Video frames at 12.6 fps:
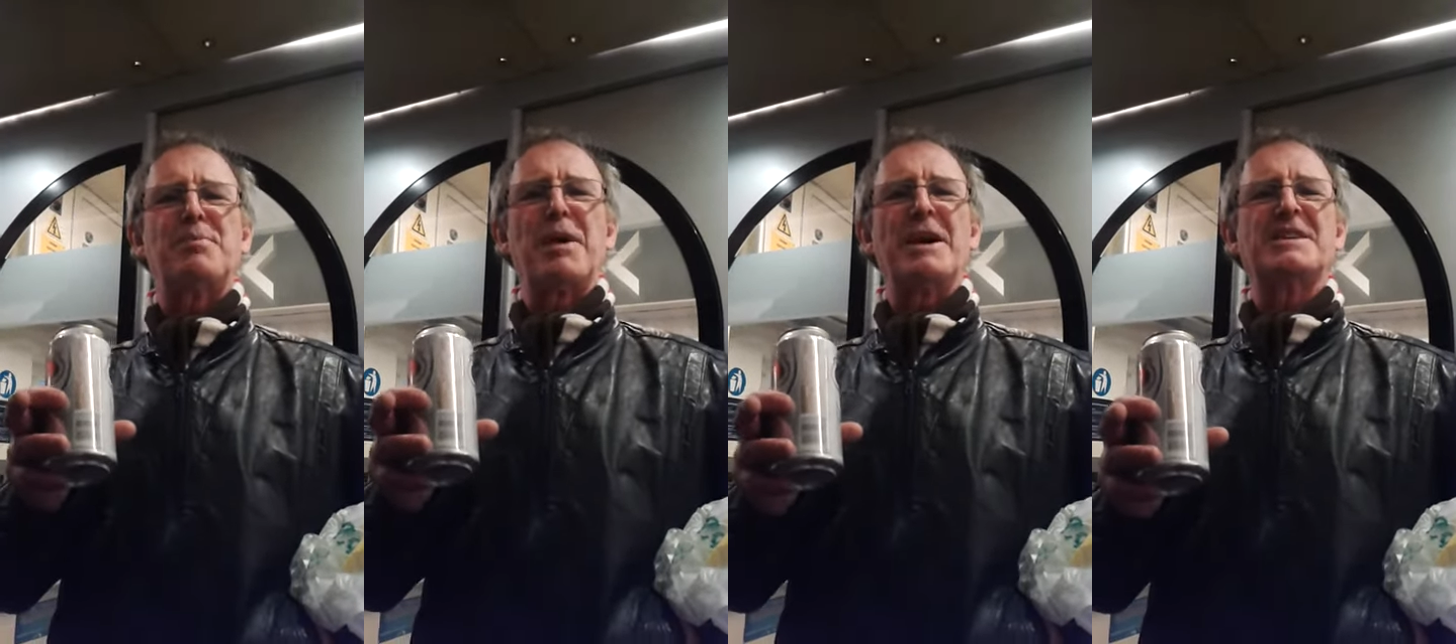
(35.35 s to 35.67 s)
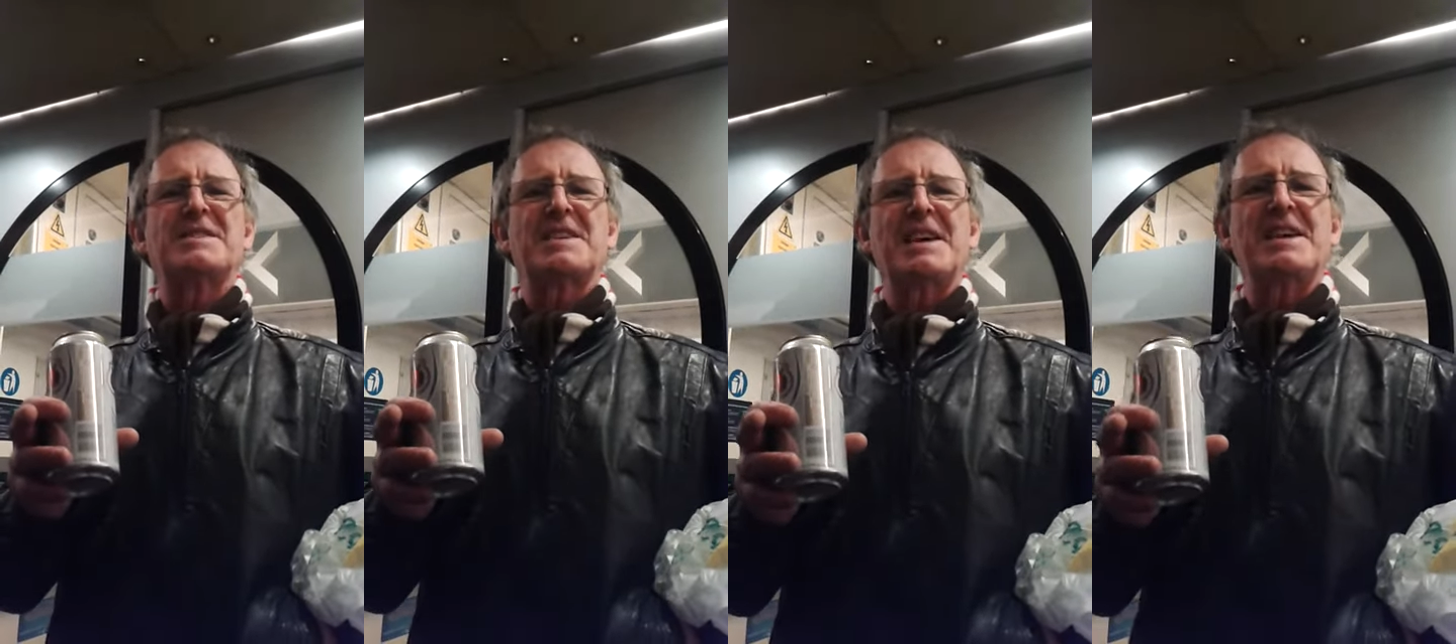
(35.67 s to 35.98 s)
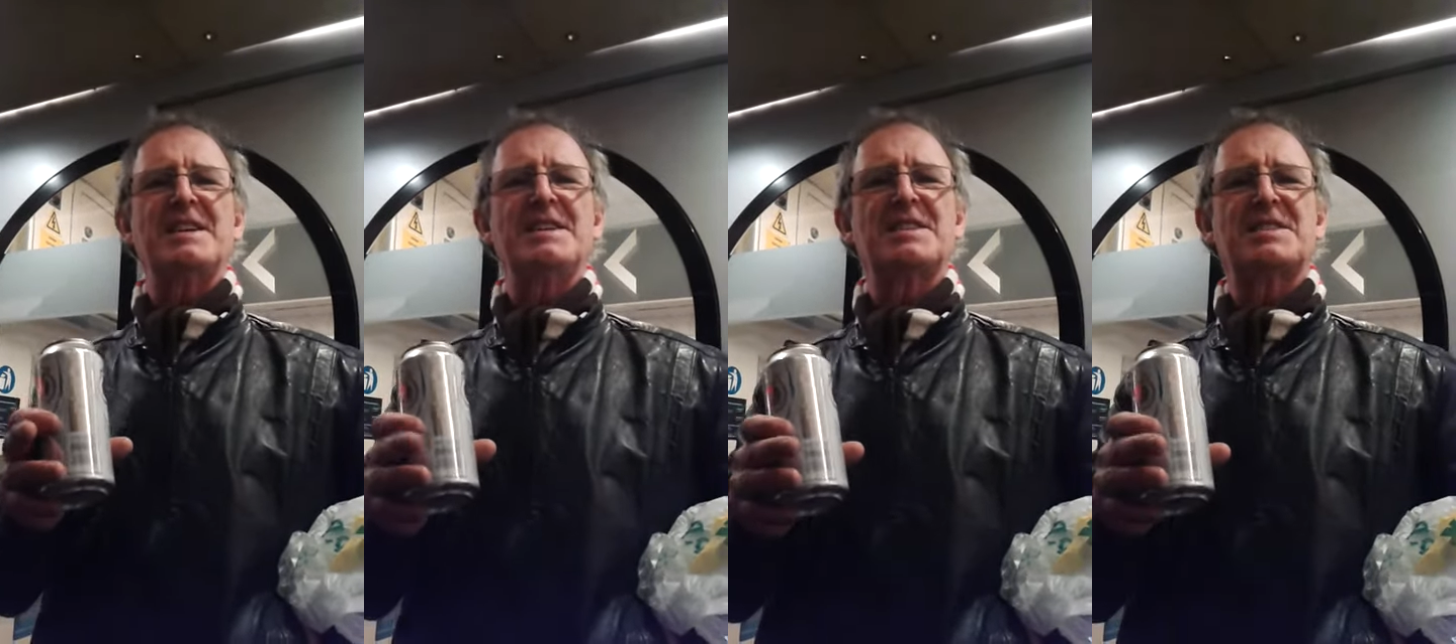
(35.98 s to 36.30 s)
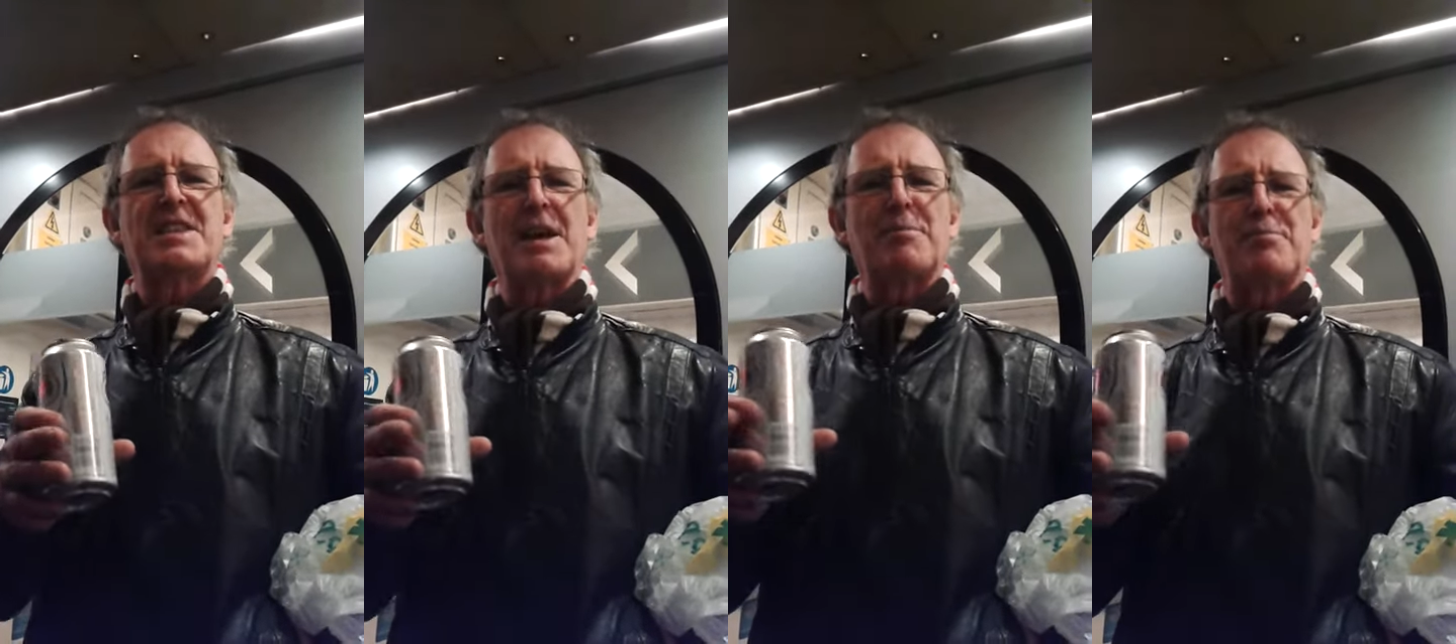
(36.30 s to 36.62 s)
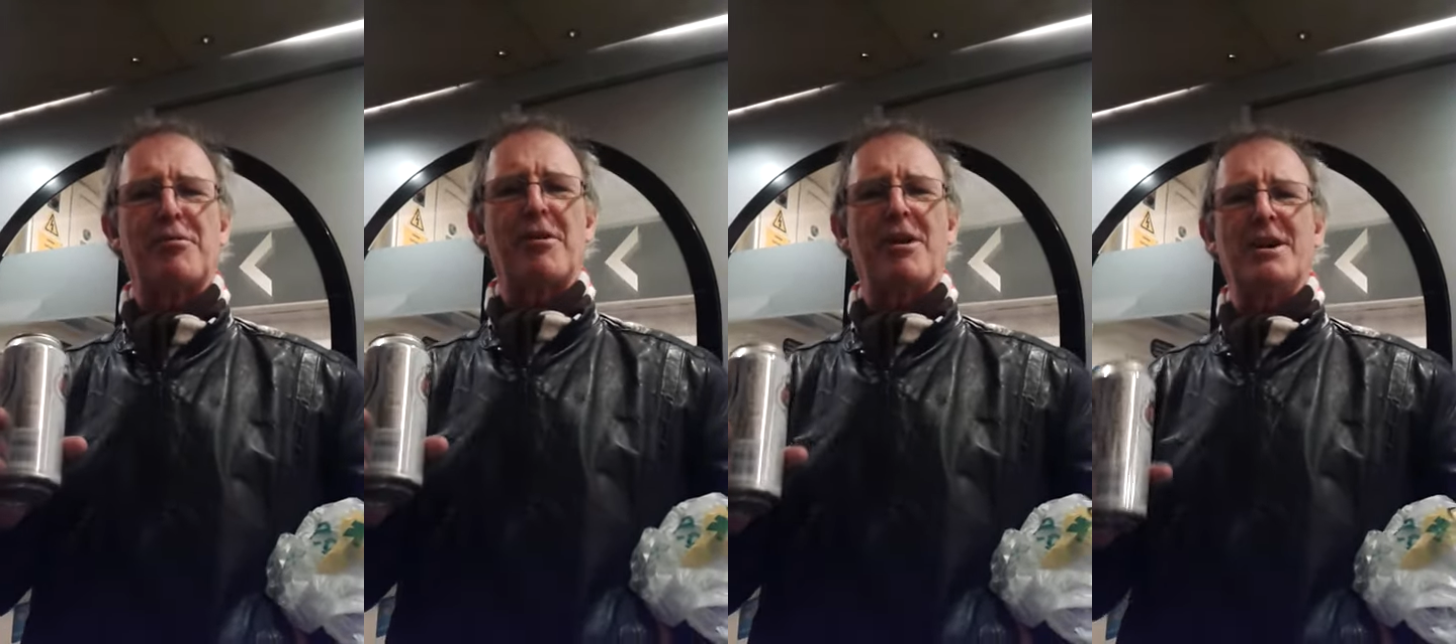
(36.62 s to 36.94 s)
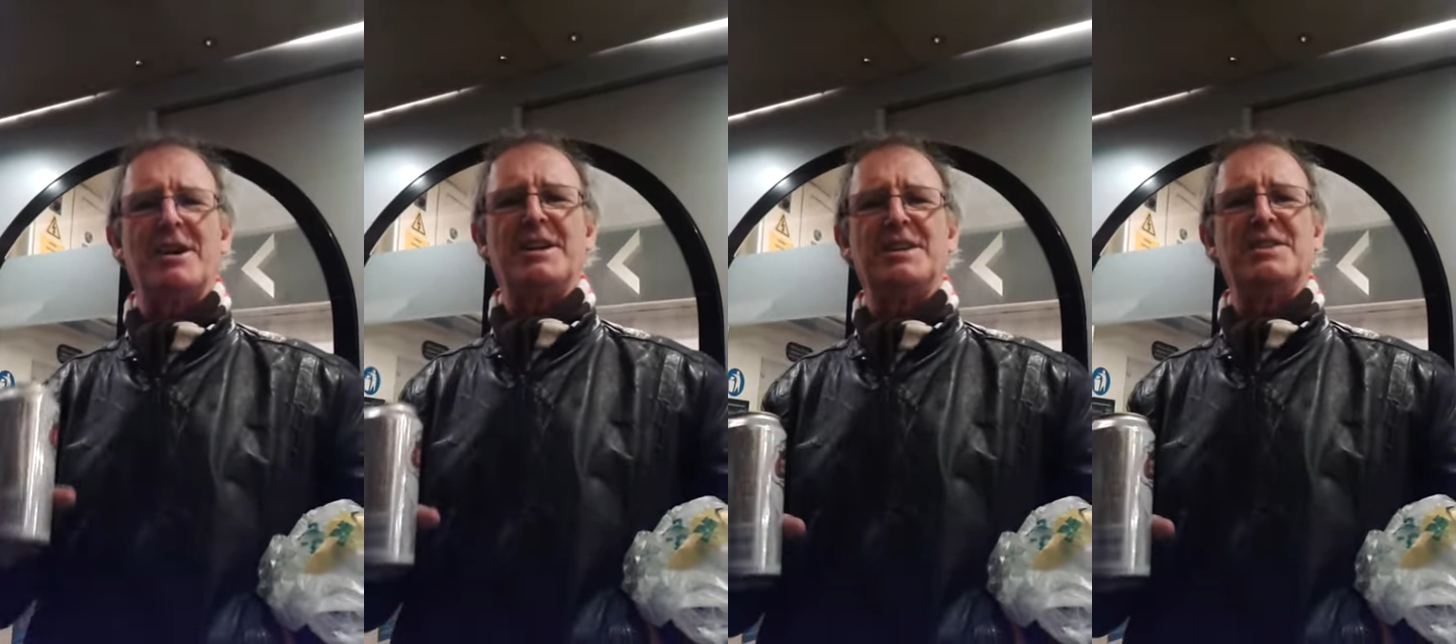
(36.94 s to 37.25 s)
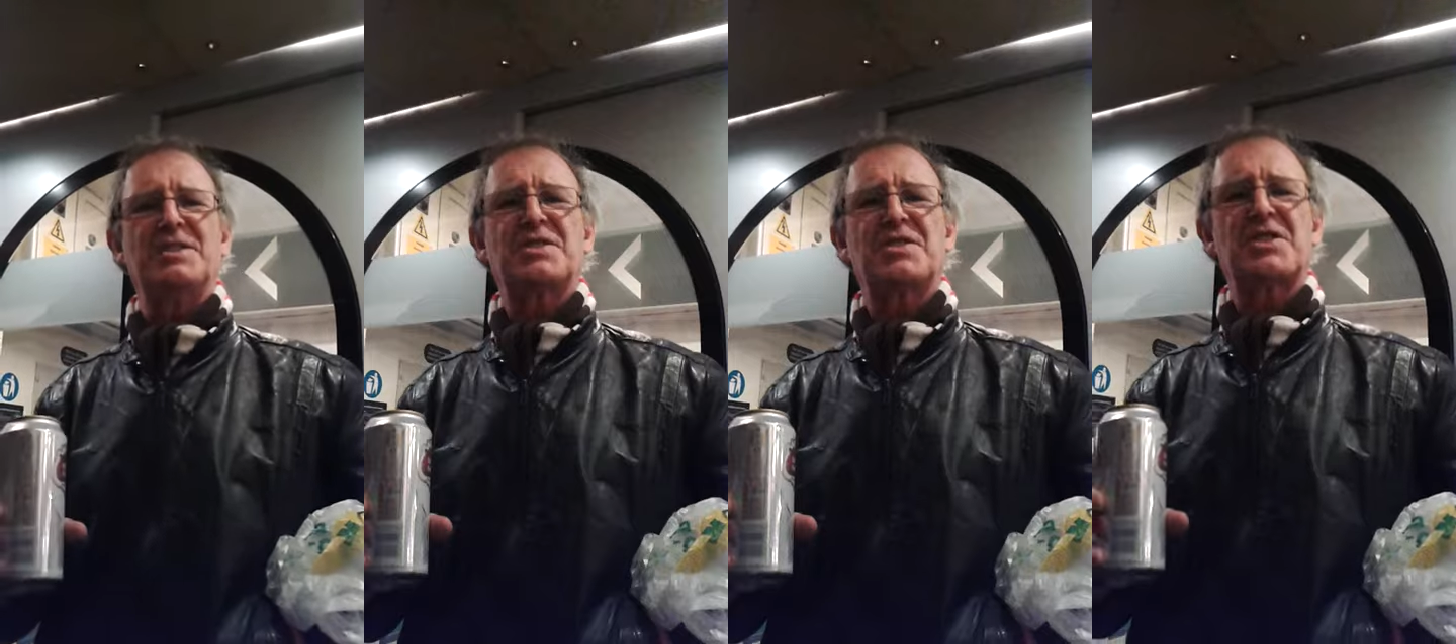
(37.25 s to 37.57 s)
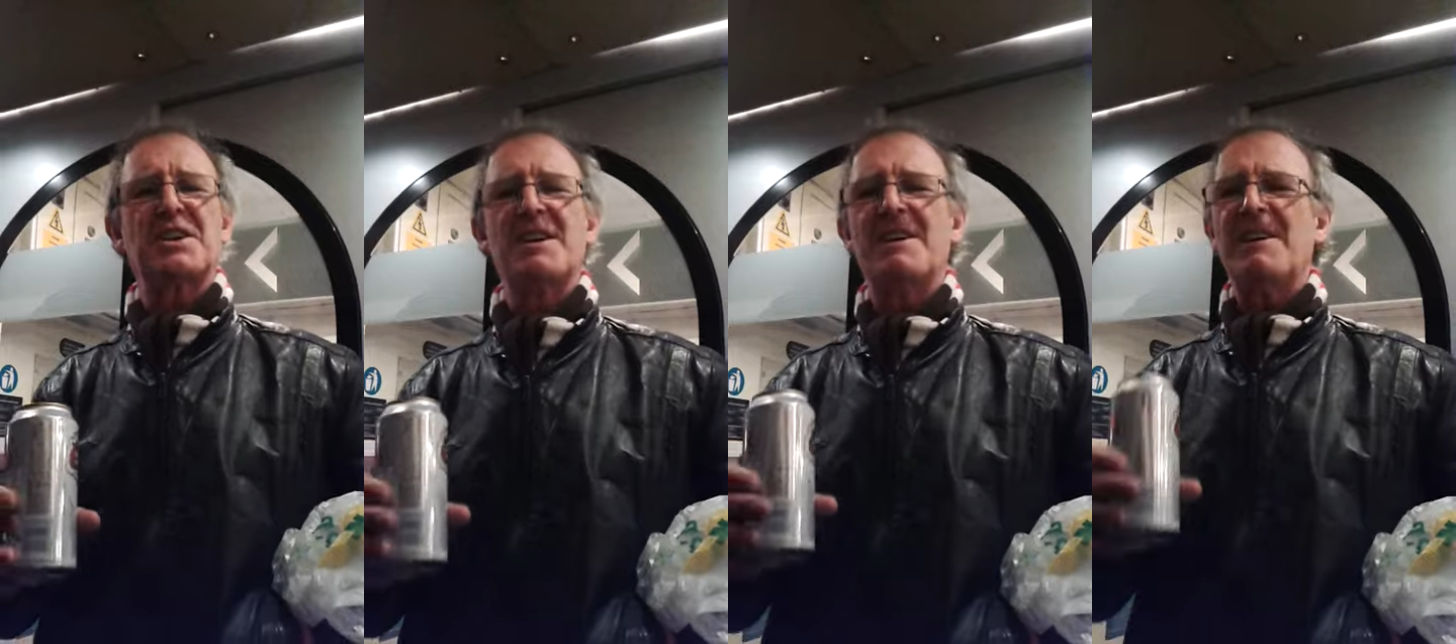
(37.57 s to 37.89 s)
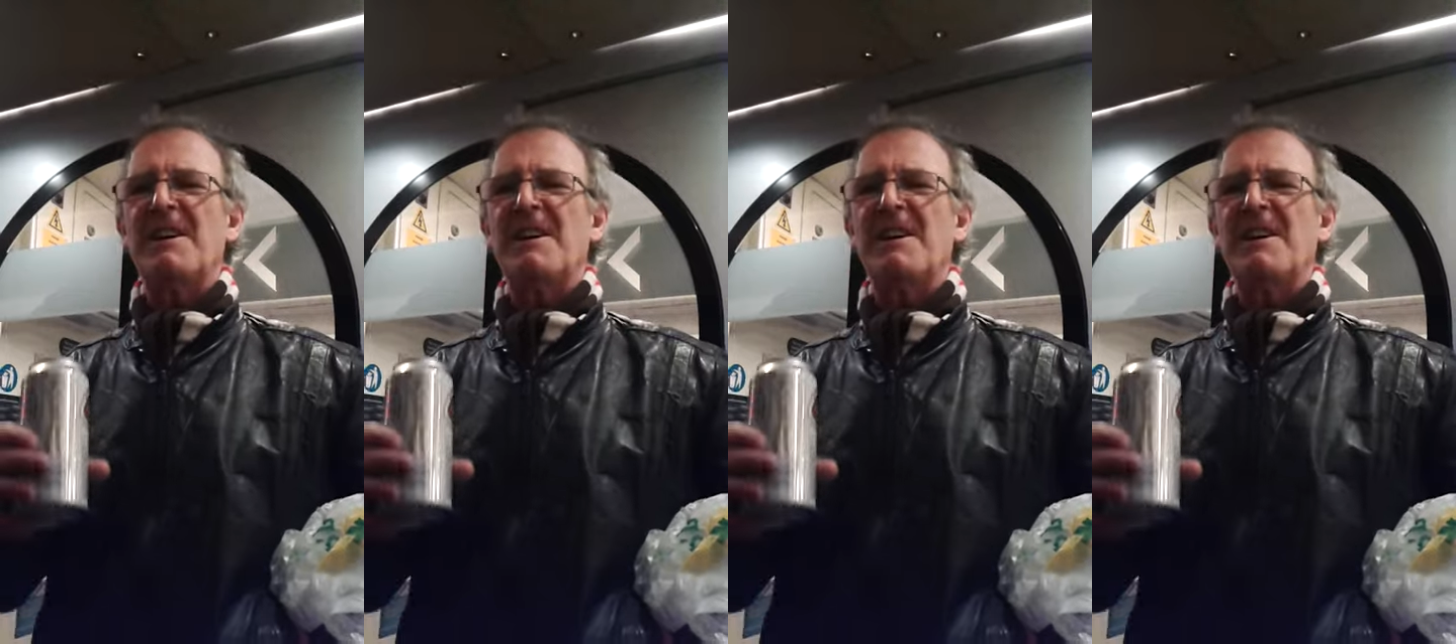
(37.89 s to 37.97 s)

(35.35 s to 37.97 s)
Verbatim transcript: pieces the prize.